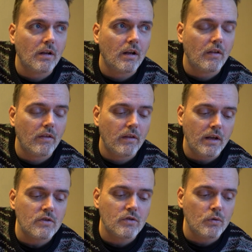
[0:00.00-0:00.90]
and
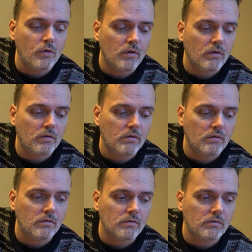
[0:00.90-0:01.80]
that's good.
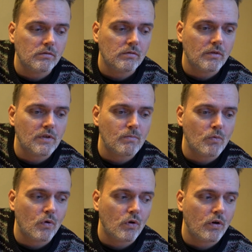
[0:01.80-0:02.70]
It's
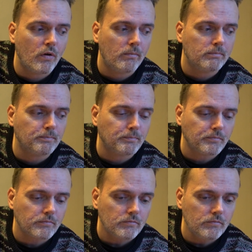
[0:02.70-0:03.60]
more
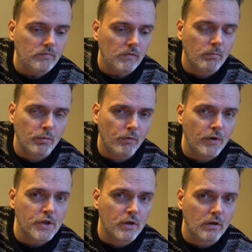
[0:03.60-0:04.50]

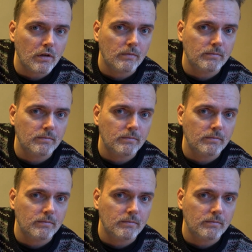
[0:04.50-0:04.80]
professional.